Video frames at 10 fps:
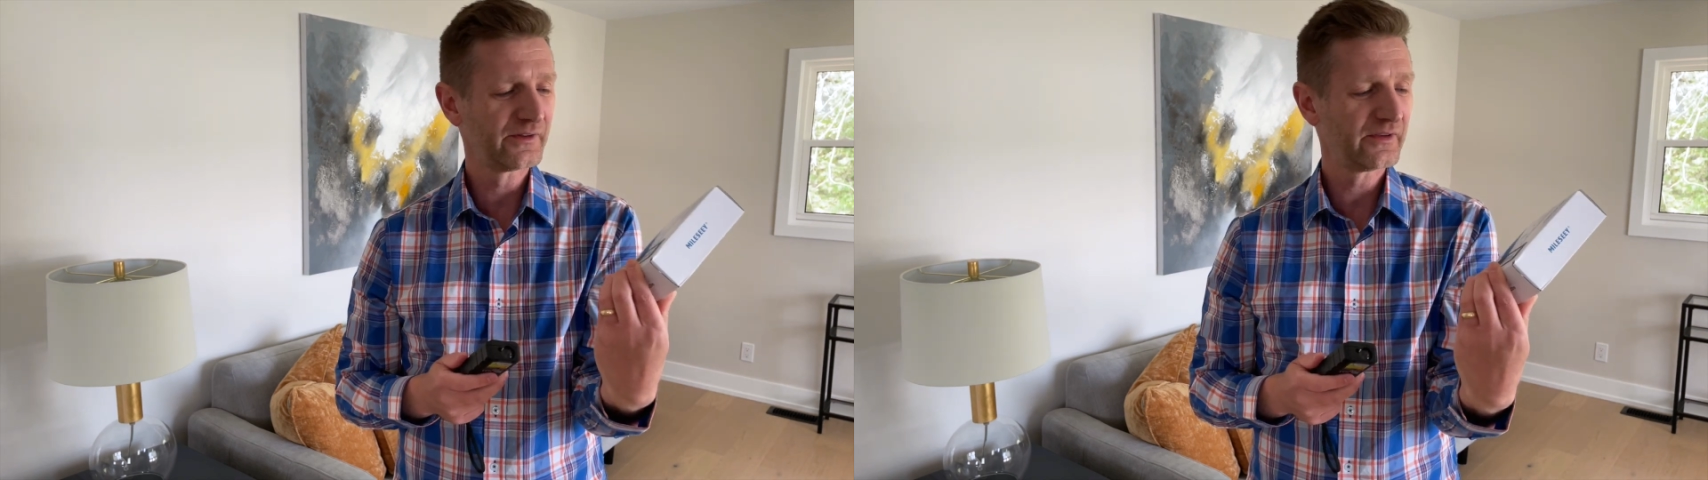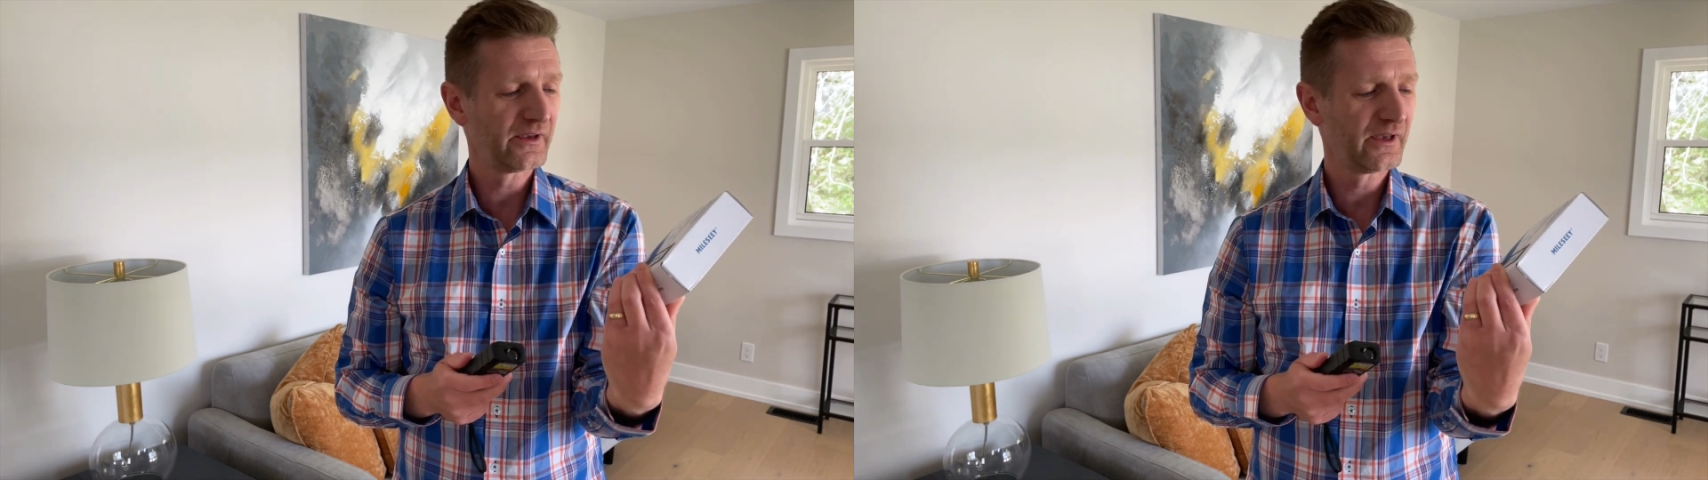
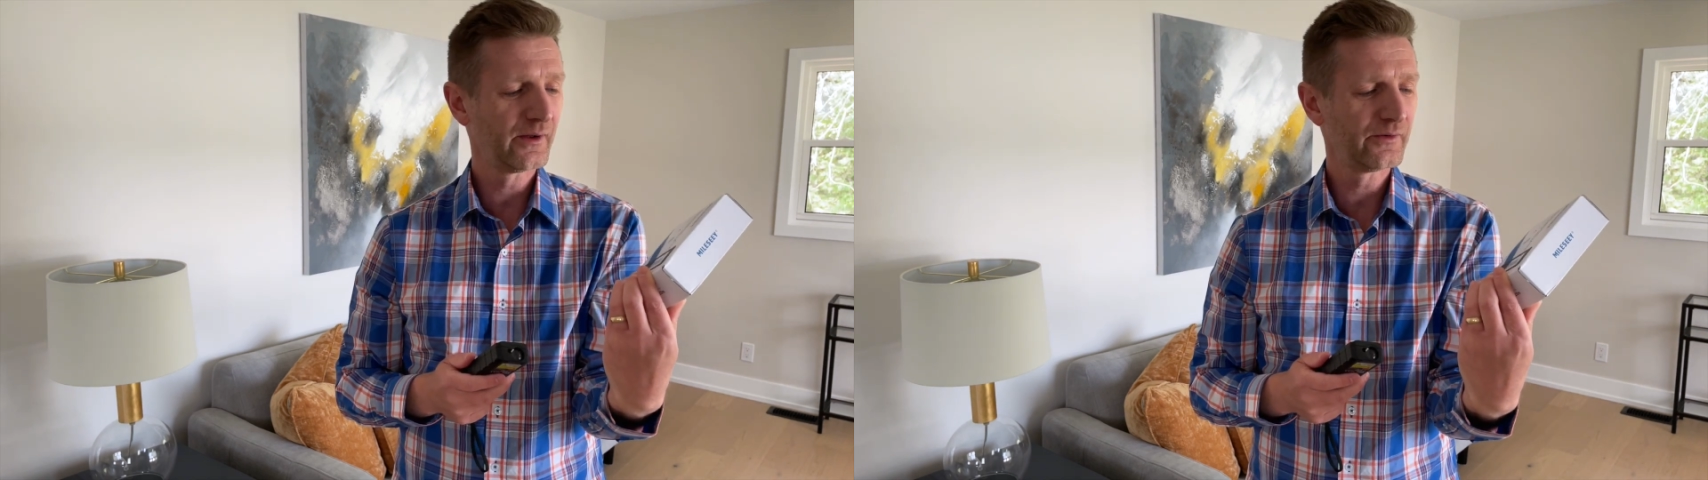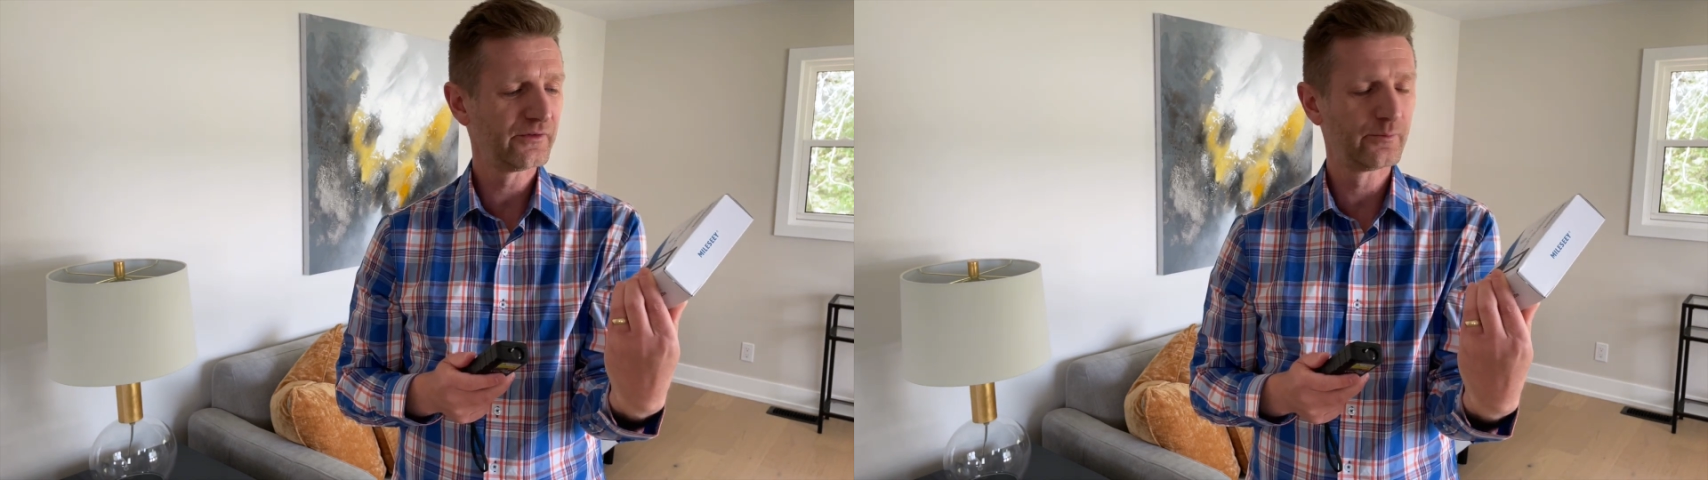It's
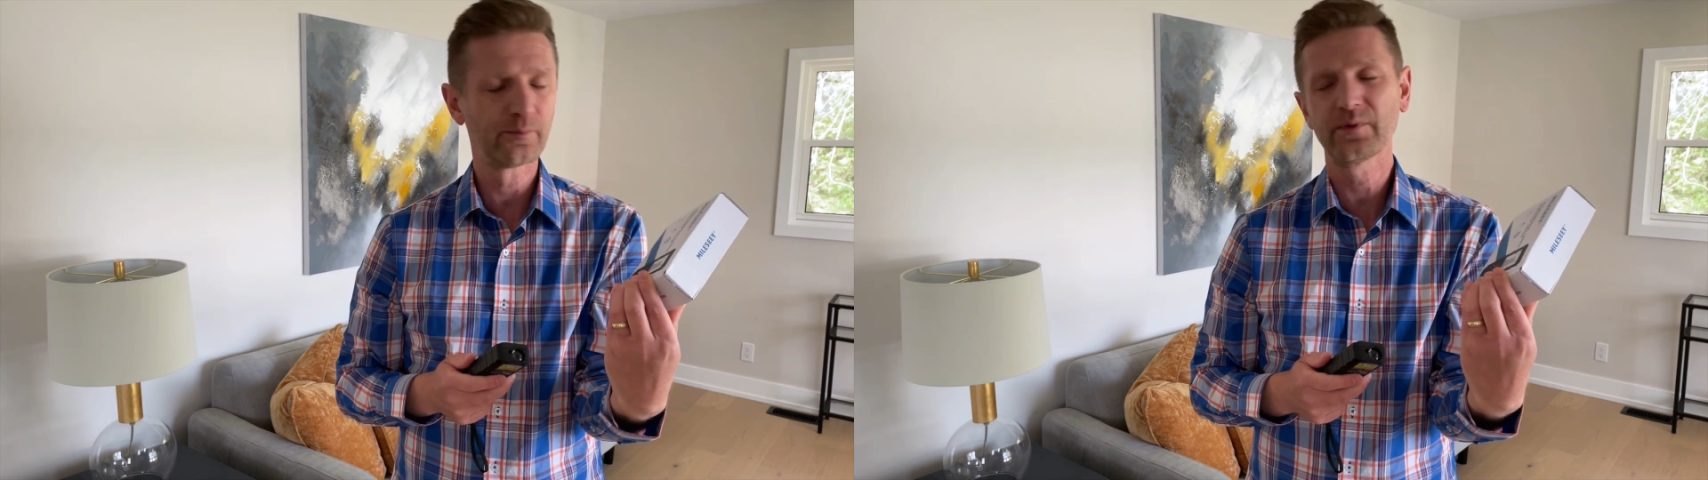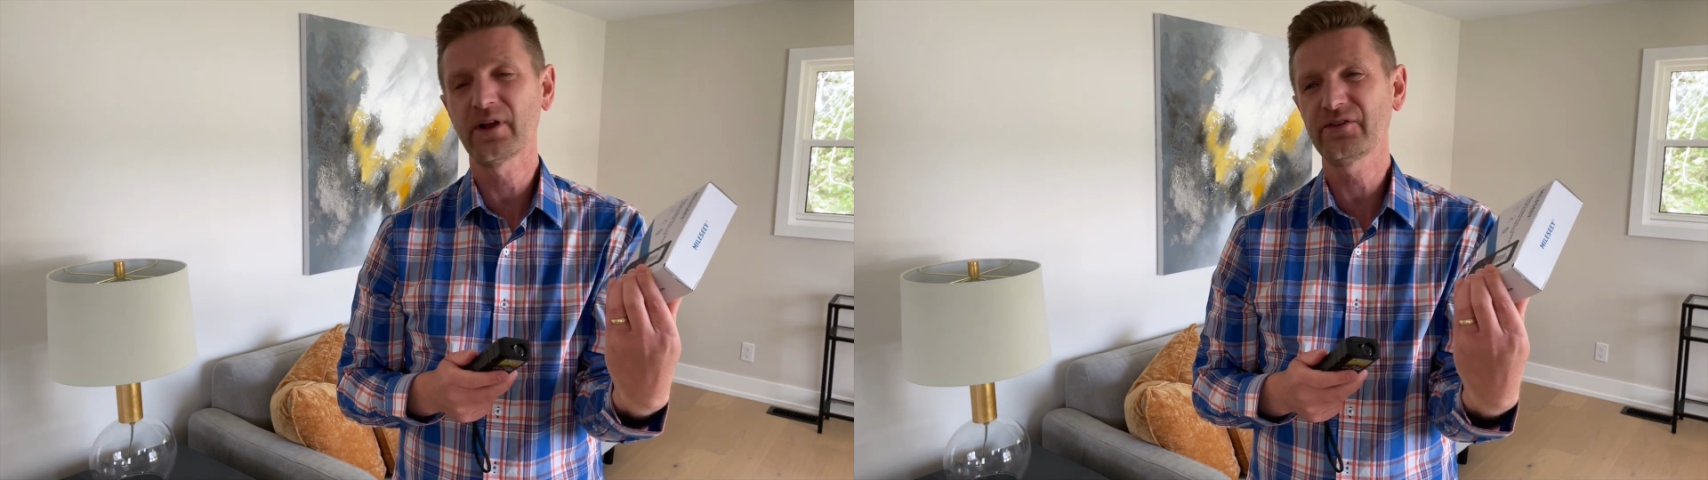
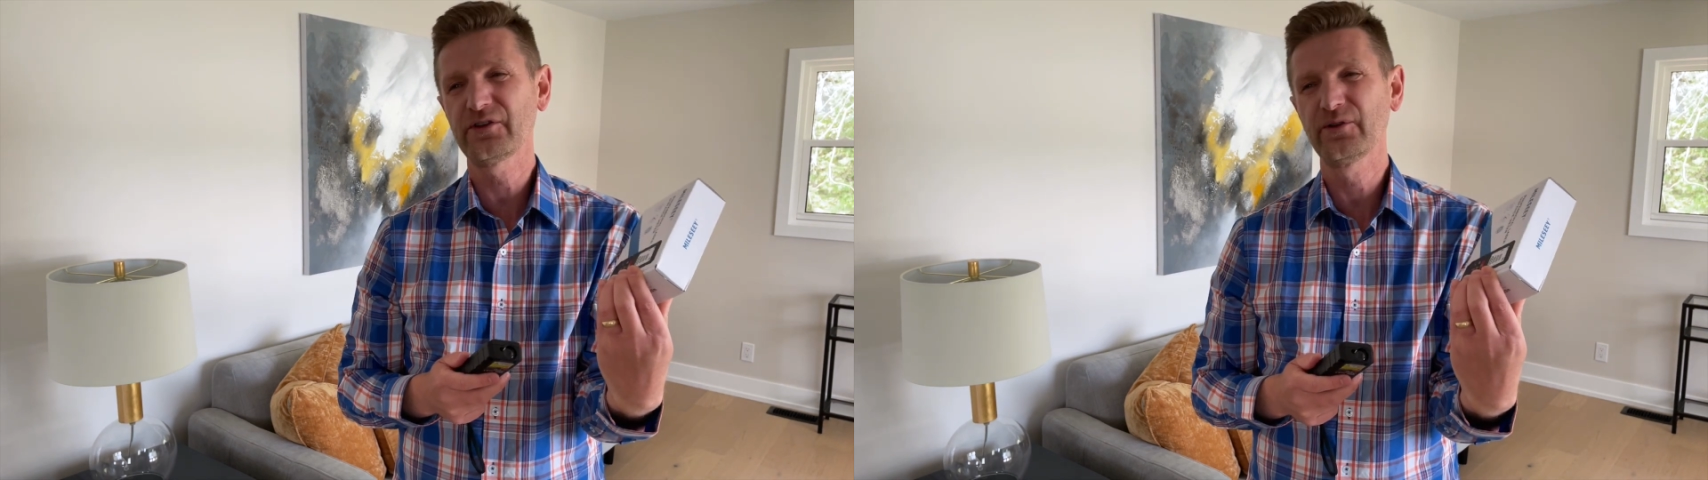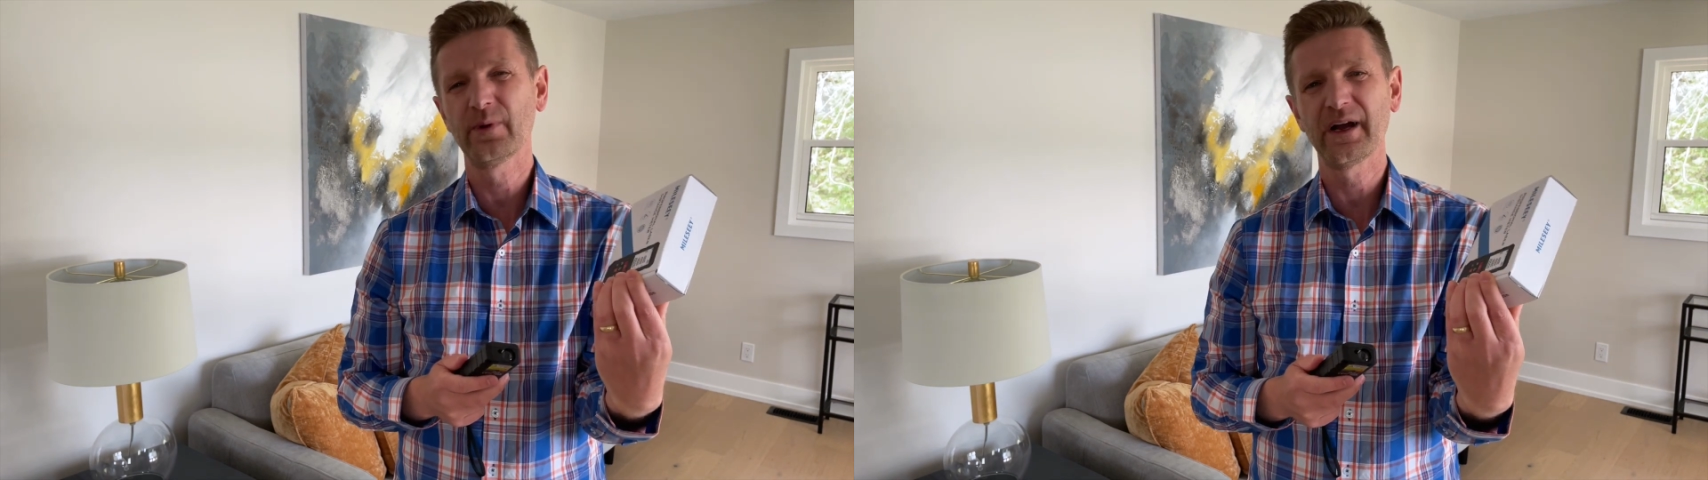+2,